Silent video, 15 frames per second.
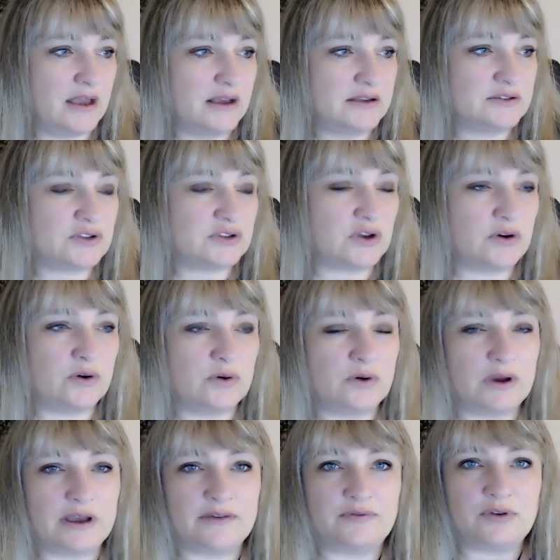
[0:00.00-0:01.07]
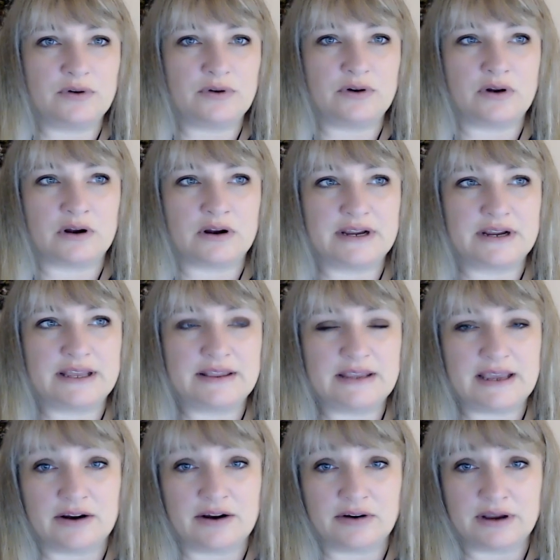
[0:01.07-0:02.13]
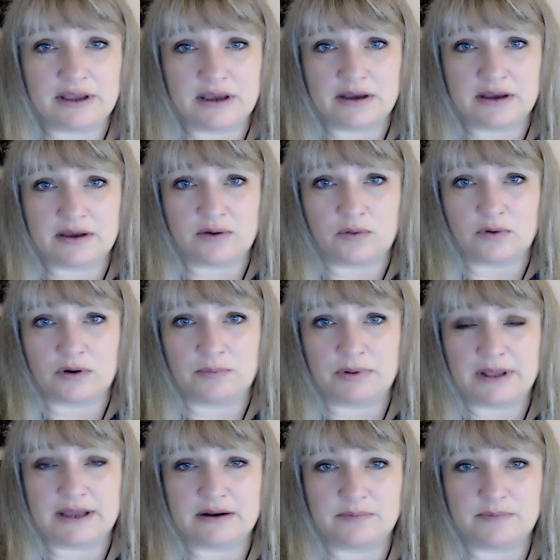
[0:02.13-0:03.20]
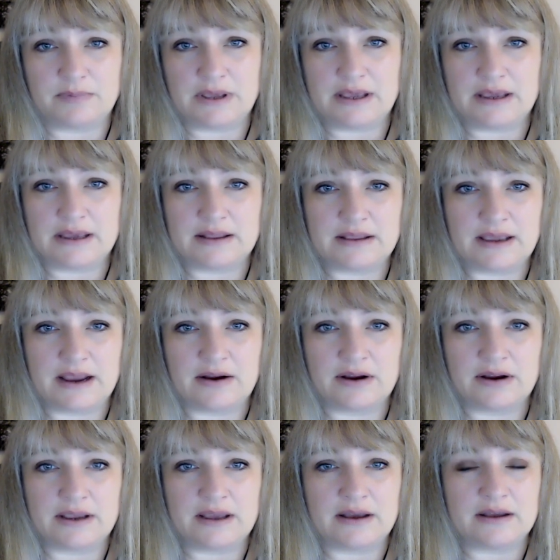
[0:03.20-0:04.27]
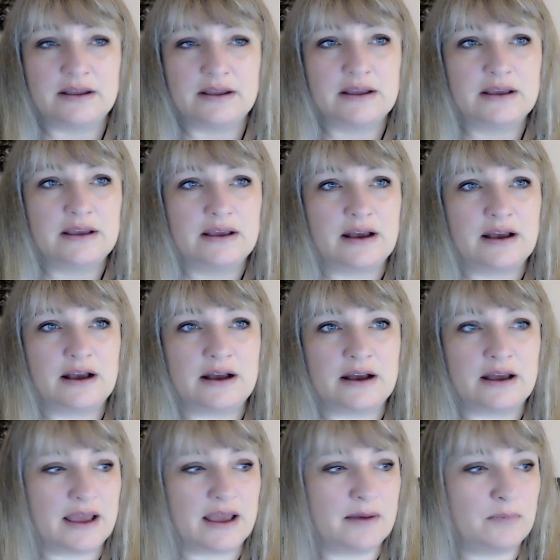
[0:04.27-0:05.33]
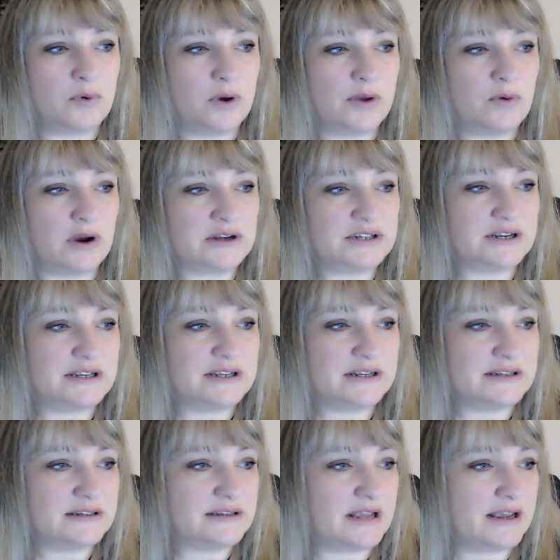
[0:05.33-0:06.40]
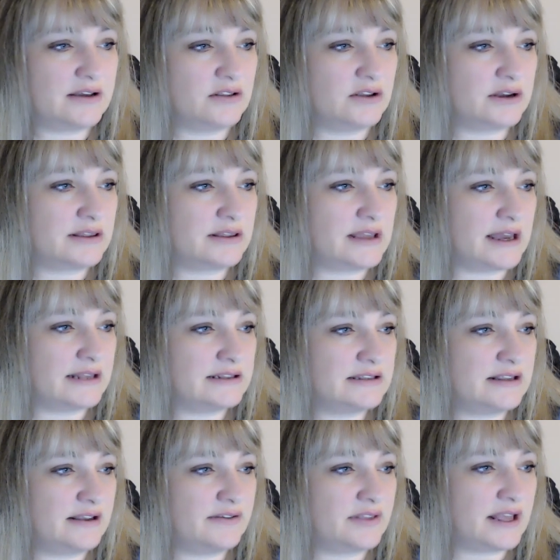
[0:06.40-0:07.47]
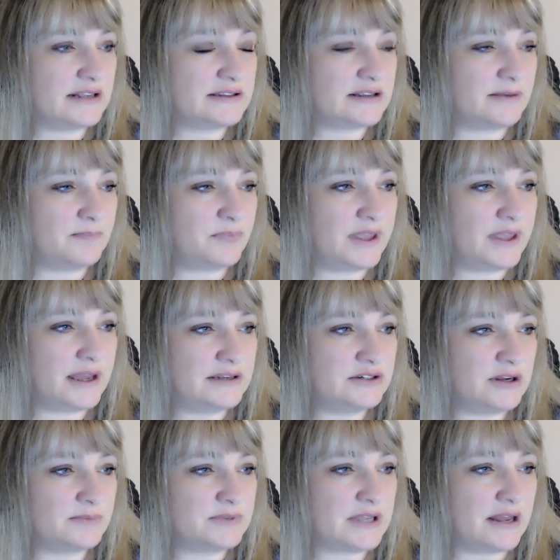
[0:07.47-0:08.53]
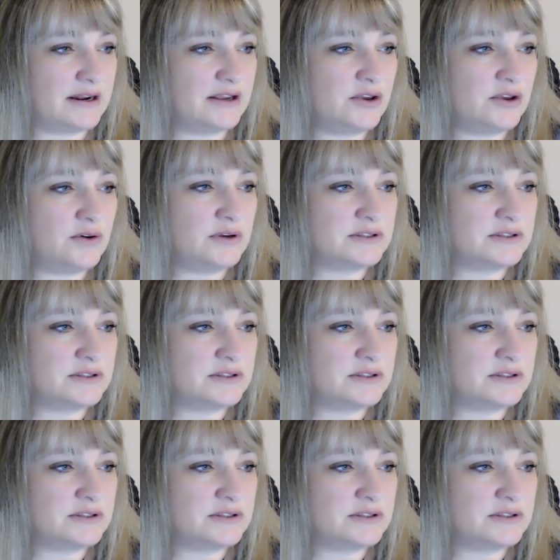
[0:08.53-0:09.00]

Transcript: So if you are in the area or plan on being in the area, Amboy, Washington, take a look at that, see if that's something that jumps out at you.